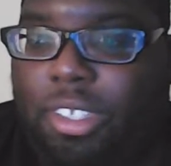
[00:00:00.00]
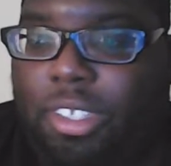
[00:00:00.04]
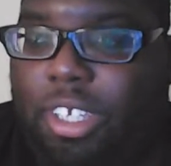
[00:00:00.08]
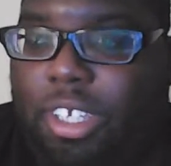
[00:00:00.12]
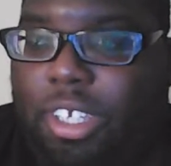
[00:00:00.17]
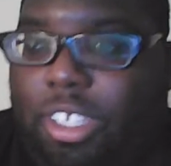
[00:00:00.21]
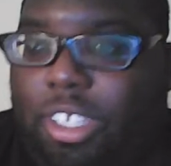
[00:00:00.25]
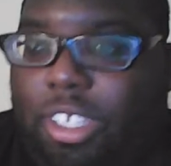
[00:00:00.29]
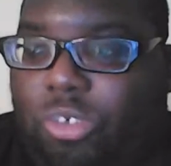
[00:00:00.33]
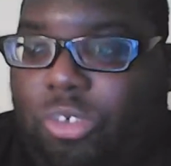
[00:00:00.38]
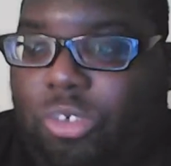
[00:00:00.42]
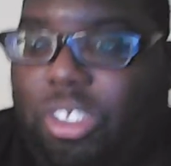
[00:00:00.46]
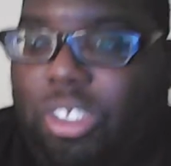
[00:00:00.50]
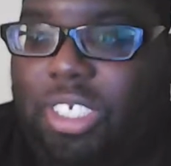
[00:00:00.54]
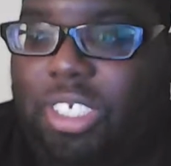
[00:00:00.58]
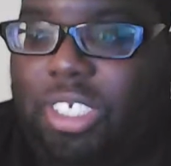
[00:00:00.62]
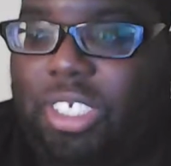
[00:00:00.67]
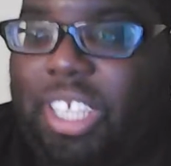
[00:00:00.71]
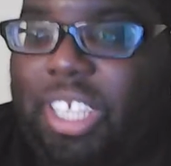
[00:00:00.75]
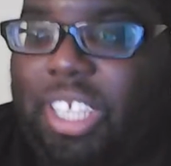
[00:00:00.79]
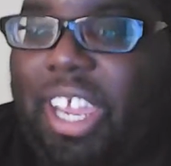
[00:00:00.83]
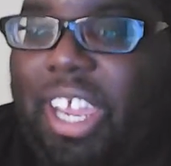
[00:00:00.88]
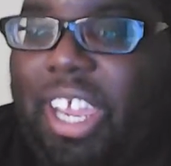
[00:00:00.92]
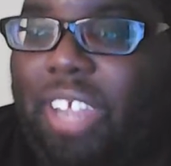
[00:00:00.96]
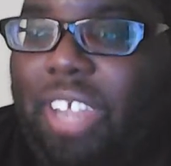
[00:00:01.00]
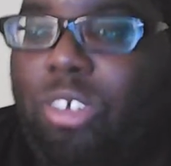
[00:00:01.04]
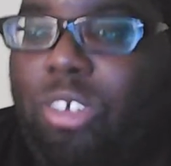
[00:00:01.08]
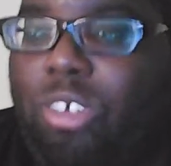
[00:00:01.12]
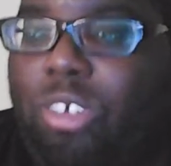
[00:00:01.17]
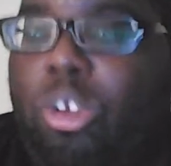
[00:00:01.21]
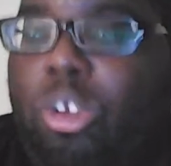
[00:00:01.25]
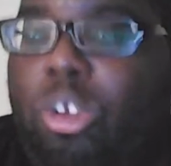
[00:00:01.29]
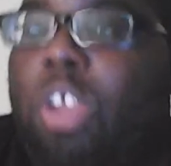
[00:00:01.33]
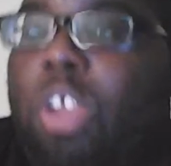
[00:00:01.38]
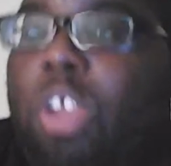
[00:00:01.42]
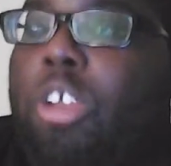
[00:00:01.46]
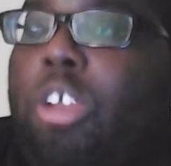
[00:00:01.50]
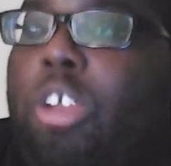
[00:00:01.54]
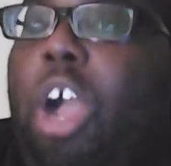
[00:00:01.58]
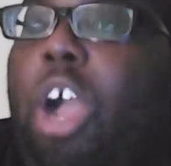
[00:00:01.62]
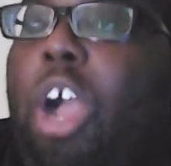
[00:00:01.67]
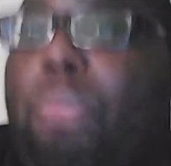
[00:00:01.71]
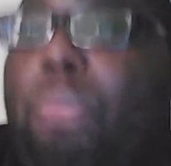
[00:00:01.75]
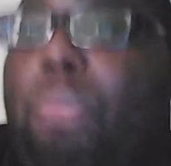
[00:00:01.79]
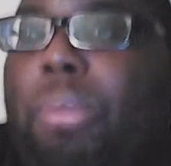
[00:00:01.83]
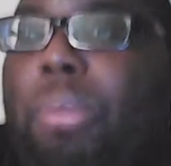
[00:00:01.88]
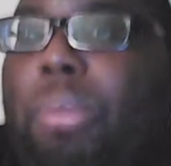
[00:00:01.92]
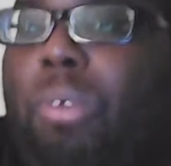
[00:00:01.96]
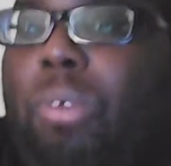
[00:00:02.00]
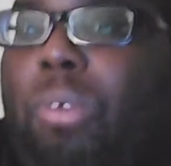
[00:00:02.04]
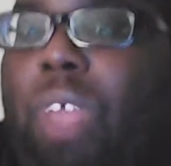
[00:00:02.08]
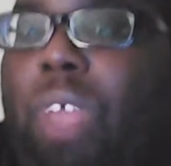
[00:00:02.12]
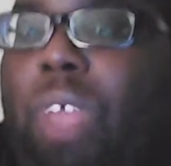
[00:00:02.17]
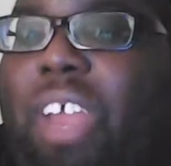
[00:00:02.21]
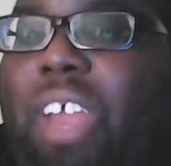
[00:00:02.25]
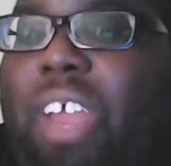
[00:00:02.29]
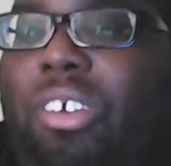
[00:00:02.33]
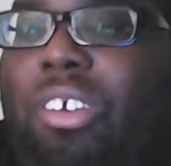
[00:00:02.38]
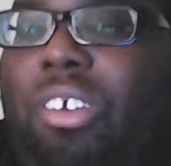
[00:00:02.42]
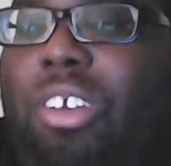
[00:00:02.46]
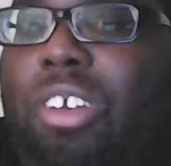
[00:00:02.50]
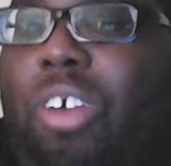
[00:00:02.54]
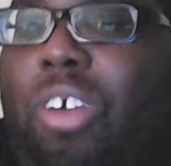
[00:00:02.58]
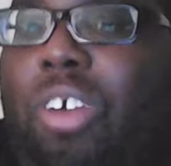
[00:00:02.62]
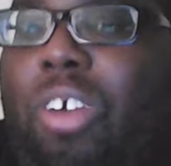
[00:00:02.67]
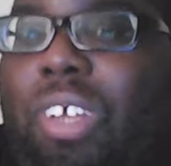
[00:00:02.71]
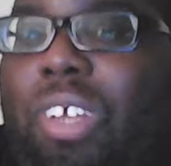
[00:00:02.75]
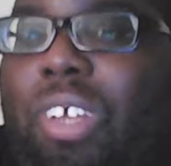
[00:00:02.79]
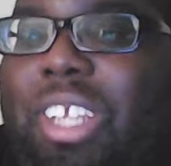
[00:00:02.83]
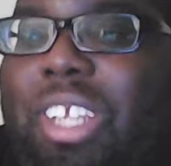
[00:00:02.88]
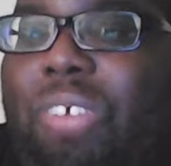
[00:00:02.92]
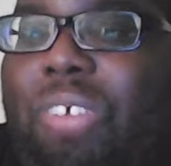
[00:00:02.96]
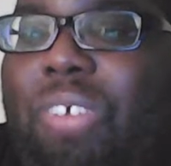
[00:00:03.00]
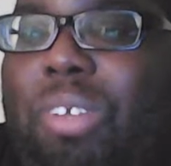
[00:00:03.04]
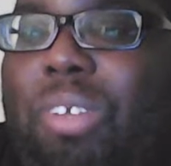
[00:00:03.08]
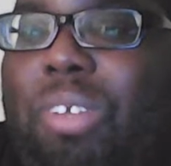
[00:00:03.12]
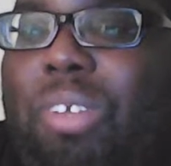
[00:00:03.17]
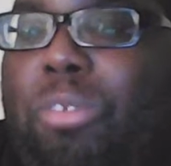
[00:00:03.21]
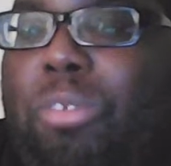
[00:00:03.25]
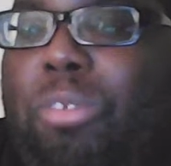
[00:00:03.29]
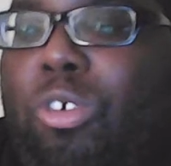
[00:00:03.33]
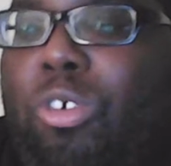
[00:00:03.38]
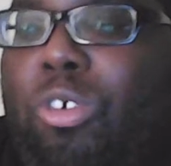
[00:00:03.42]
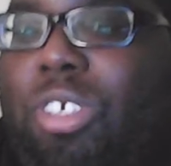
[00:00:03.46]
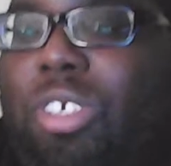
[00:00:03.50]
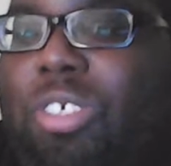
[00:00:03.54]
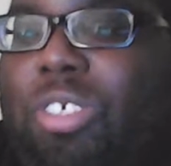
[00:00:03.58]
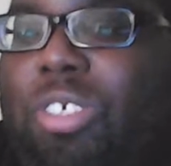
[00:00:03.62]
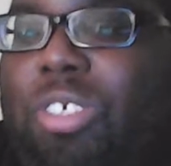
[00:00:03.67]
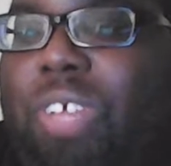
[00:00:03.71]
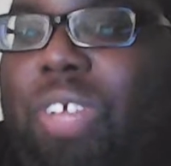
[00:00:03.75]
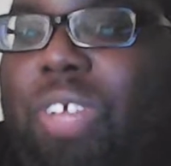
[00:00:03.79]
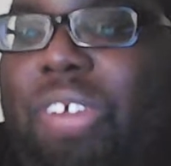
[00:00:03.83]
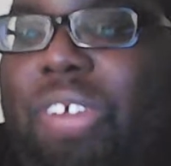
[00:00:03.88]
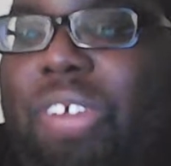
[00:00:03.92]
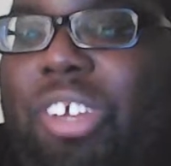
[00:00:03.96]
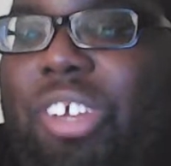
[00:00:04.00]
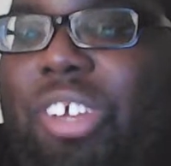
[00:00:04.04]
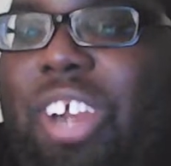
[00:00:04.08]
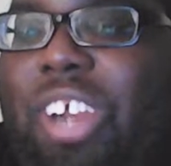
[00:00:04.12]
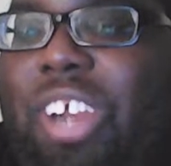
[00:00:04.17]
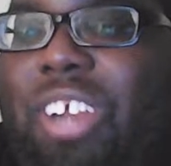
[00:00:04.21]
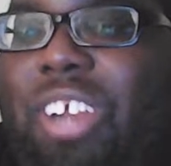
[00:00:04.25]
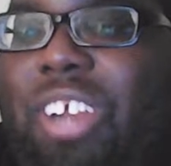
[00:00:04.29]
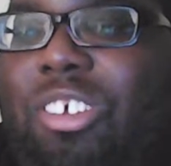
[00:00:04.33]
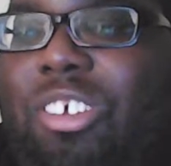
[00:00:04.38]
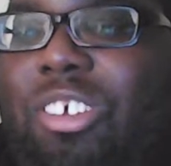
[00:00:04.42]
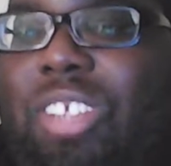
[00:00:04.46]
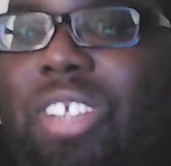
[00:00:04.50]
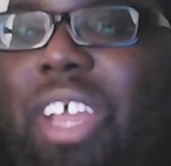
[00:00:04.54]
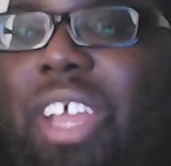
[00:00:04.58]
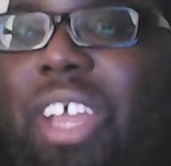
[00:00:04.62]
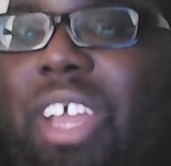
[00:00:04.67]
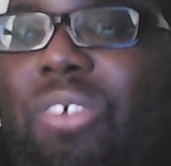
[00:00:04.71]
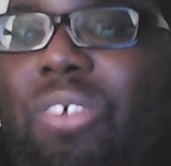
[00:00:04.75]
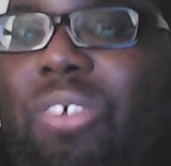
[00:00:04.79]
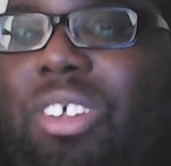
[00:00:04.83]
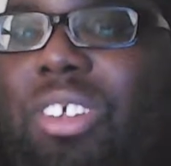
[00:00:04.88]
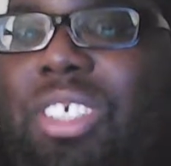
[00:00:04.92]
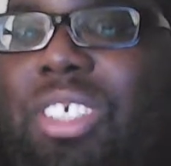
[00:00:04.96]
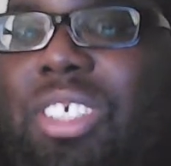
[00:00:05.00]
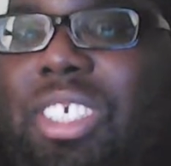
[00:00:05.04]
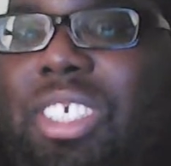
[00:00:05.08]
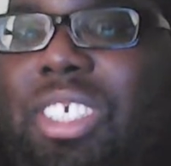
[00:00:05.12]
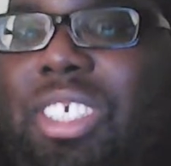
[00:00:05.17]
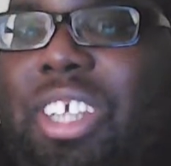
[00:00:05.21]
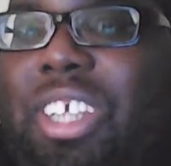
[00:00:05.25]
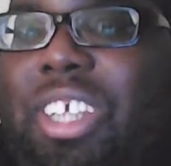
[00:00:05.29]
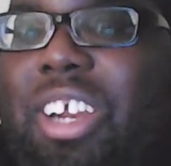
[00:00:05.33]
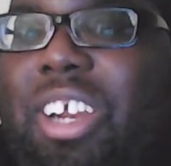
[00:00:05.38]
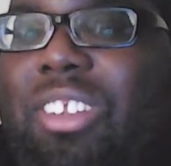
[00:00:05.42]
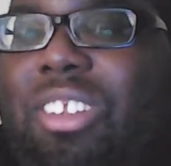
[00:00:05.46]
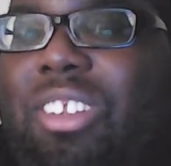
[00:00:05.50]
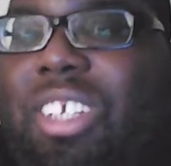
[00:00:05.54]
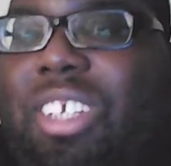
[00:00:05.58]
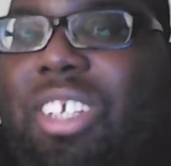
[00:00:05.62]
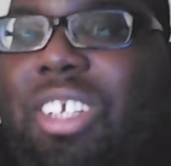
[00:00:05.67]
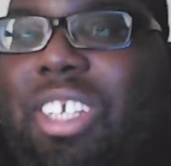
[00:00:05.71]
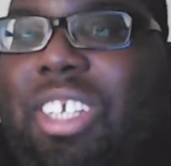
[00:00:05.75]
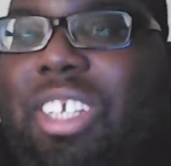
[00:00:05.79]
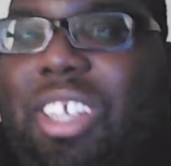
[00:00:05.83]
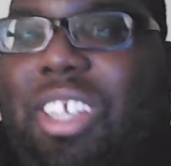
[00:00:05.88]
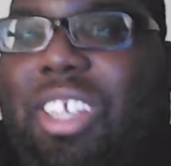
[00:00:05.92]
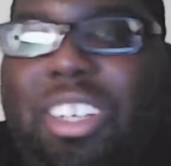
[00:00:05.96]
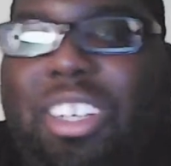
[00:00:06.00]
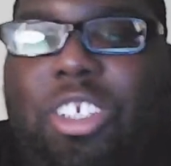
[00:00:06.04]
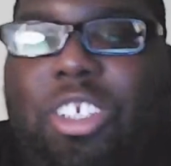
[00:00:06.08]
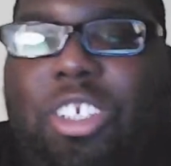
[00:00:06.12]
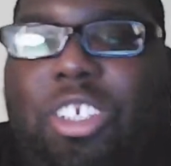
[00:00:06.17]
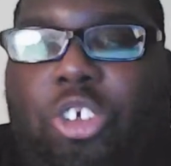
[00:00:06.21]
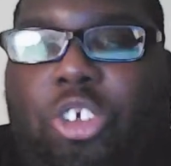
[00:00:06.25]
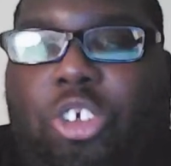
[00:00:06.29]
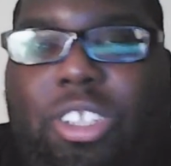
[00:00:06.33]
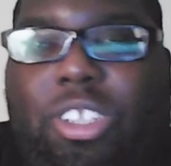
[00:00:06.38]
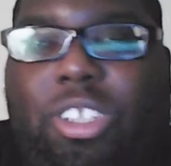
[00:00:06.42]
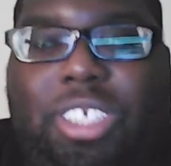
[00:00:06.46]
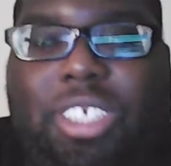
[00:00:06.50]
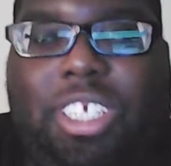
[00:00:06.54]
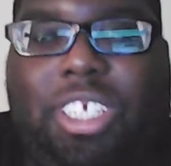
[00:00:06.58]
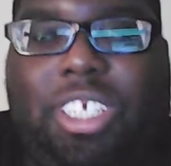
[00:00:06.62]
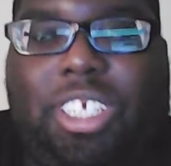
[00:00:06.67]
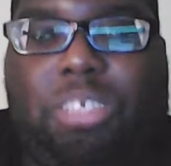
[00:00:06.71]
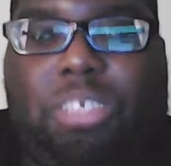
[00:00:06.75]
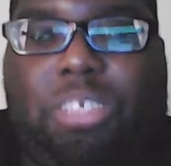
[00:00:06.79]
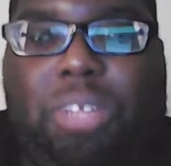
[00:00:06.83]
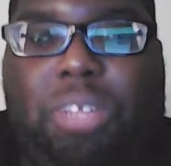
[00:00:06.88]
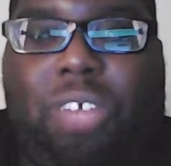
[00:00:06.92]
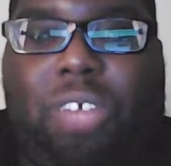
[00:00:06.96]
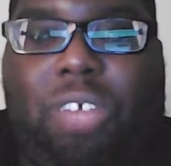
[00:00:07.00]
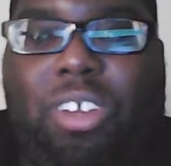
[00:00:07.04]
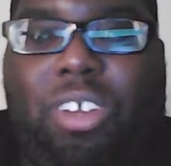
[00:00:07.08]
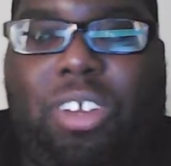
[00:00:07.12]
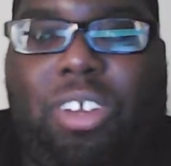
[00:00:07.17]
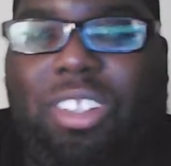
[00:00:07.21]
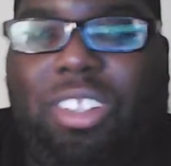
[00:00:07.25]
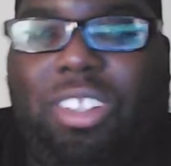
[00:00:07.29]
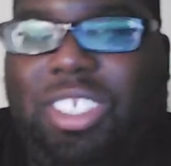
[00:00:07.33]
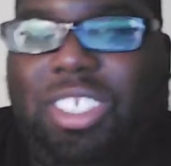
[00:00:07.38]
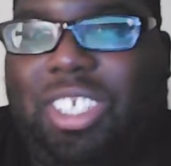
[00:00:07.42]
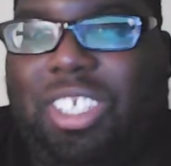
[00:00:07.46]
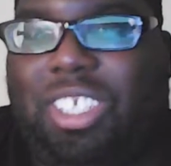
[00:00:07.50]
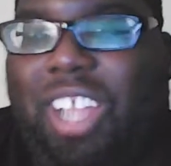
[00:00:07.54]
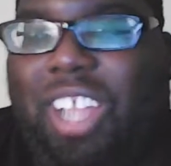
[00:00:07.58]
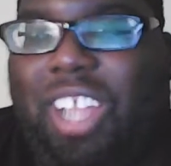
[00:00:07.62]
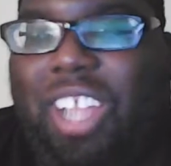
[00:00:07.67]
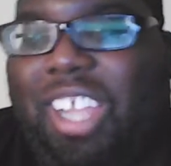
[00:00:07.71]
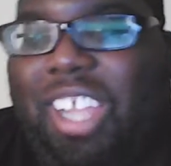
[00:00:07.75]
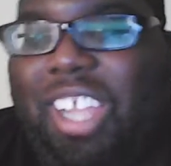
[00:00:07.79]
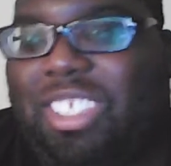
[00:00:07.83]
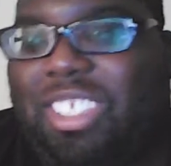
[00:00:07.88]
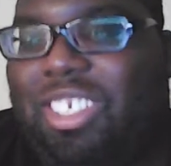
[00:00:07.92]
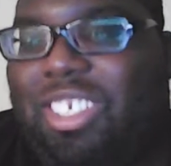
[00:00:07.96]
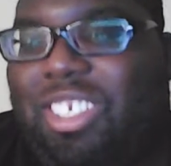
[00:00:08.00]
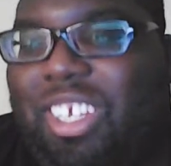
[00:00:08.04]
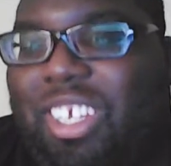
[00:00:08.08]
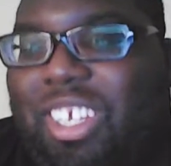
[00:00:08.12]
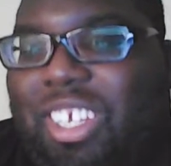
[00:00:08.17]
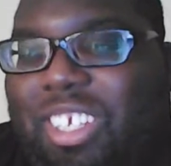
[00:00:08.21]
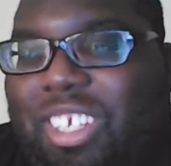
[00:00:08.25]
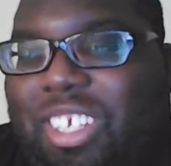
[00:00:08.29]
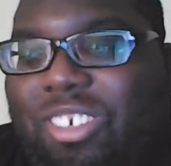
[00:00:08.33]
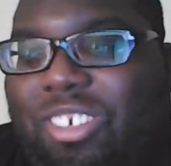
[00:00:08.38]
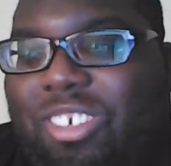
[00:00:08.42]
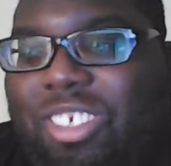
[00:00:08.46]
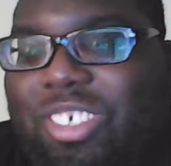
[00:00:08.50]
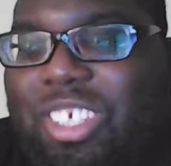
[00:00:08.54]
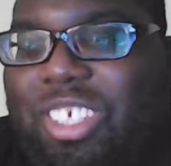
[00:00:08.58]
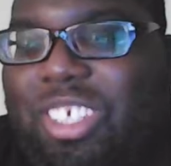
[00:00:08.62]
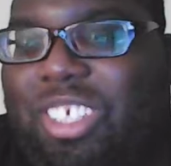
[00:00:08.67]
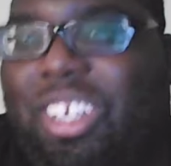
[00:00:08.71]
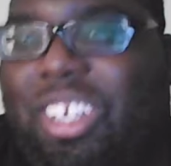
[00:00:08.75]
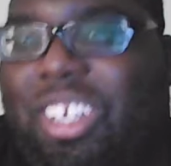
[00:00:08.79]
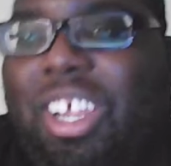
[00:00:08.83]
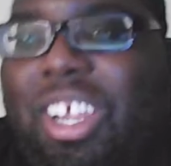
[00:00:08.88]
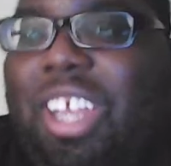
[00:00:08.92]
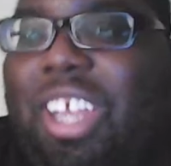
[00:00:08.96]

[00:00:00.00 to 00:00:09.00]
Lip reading: It is really sad. Y'all remember? One thing we doing too every year. I know it's like we'll sit there and look at the other Detroit teams and be like, well, at least the Lions look like they're doing something.